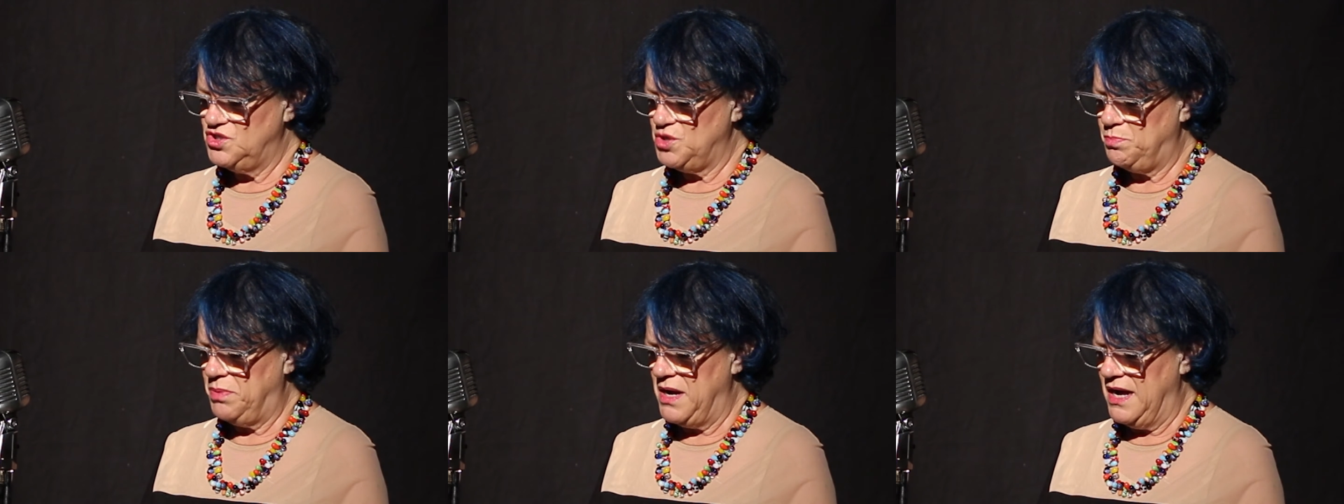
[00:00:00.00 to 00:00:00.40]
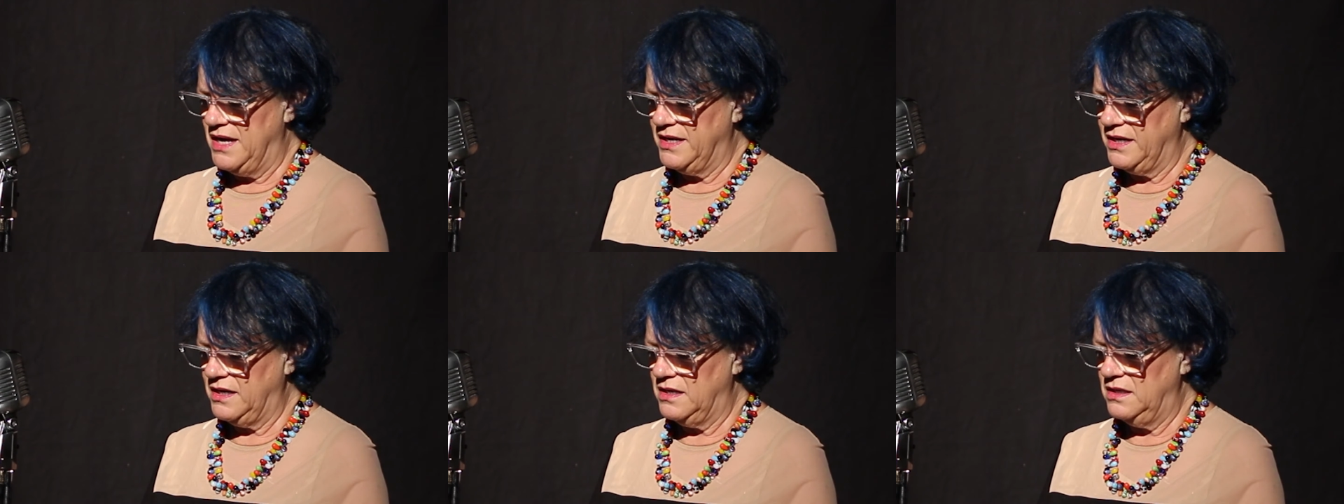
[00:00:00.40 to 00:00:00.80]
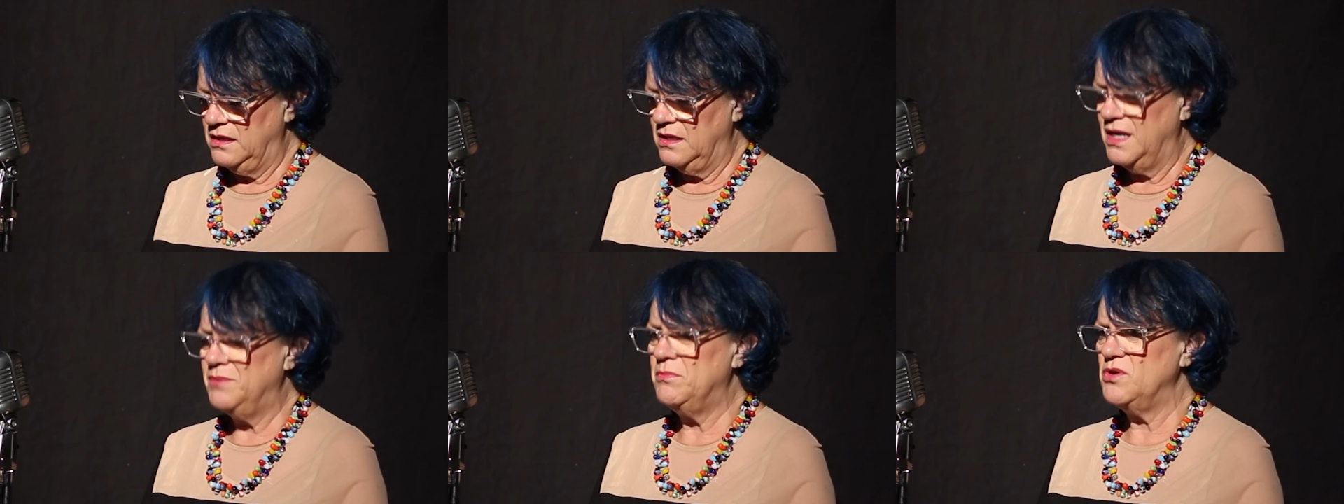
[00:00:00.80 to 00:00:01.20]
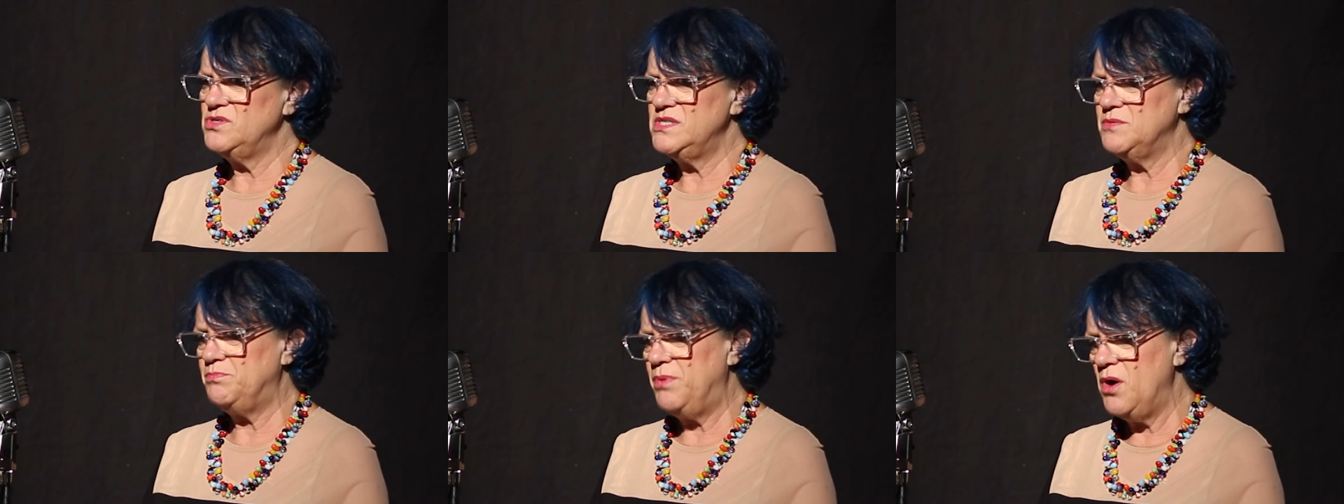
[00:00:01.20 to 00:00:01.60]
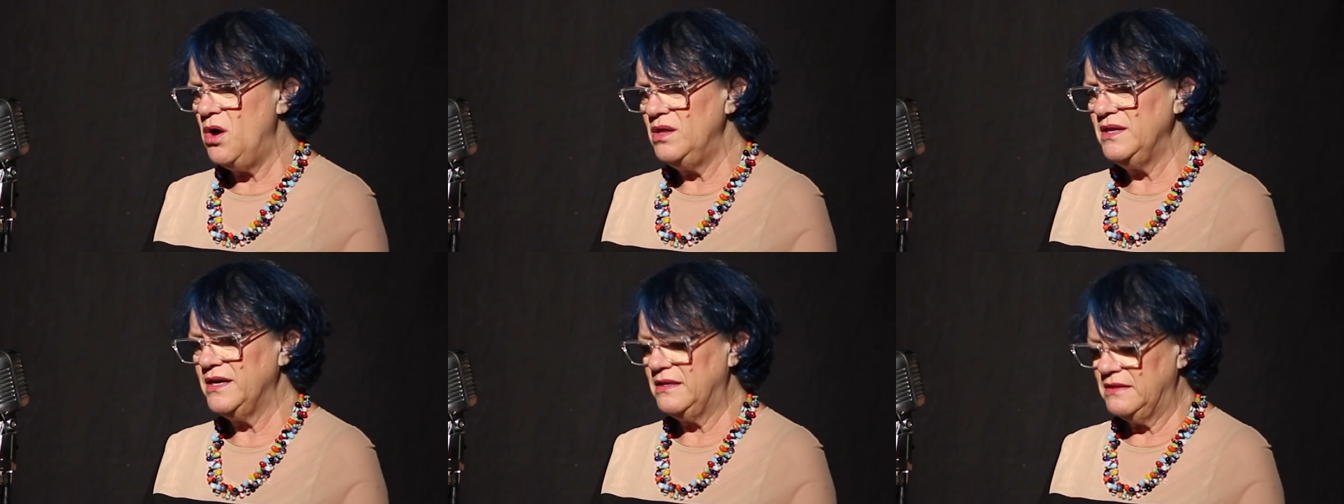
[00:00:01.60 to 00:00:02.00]
Japonica, and most
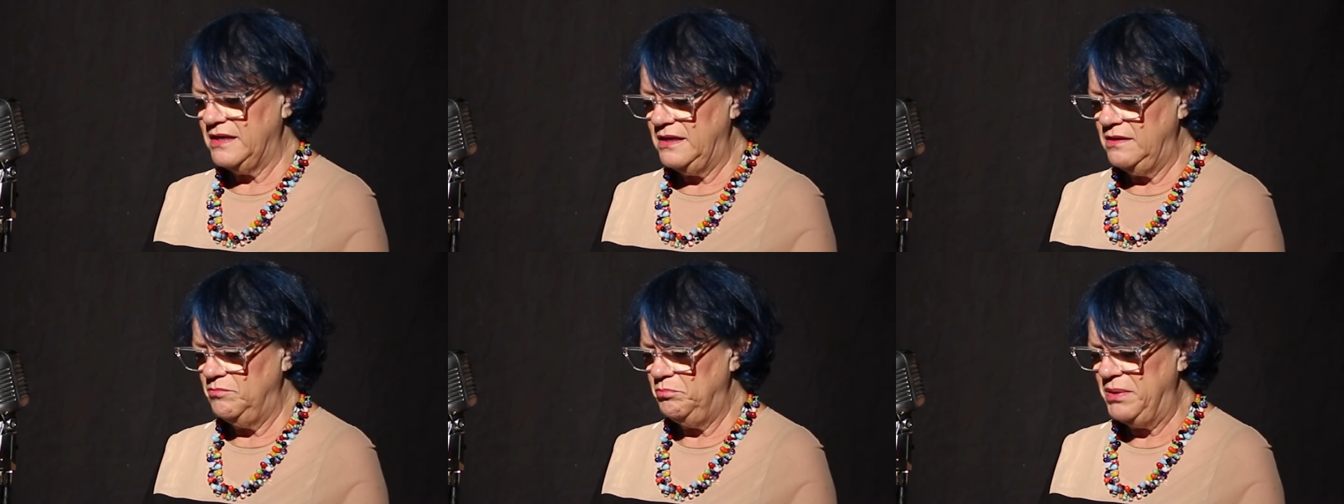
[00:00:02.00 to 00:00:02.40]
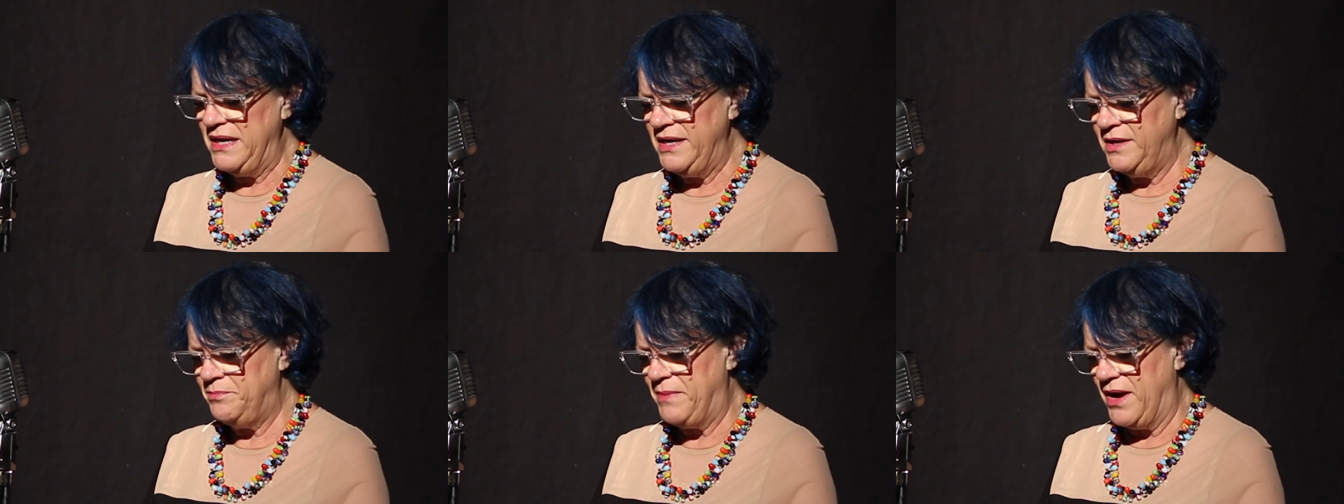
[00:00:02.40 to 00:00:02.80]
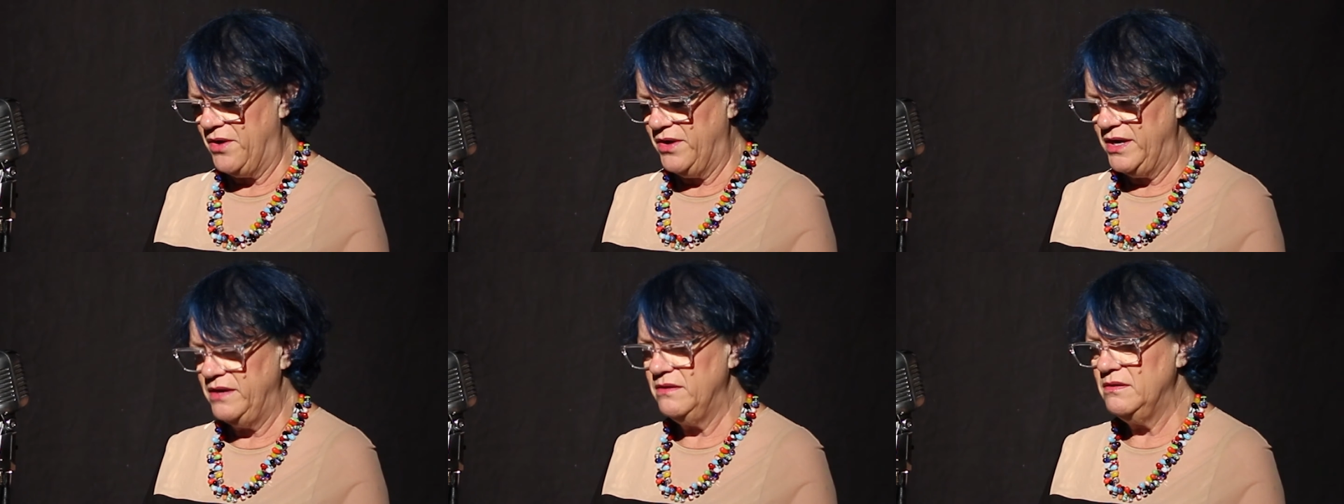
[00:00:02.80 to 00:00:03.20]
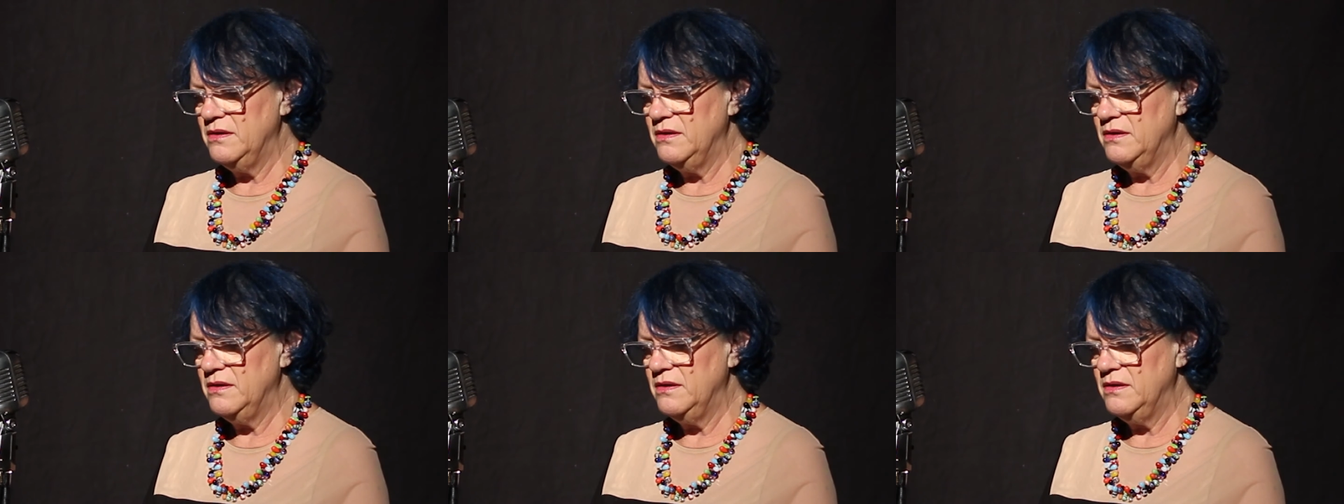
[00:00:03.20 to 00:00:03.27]
appallingly, Pinkberry.